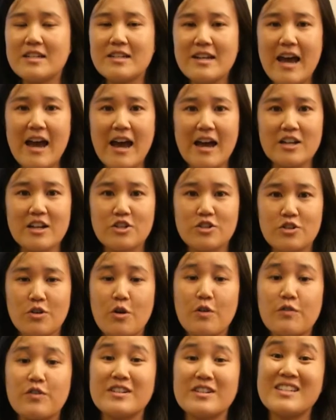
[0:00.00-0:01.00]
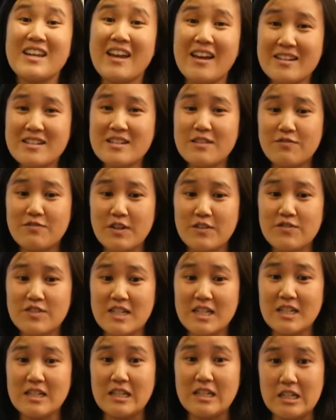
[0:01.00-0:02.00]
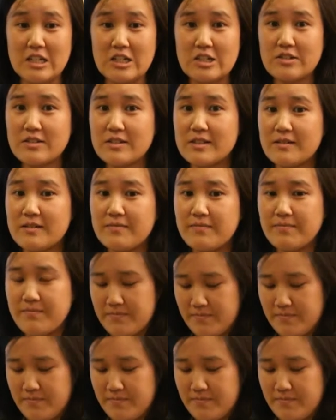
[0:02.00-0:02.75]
to NASH over 10 to 15 years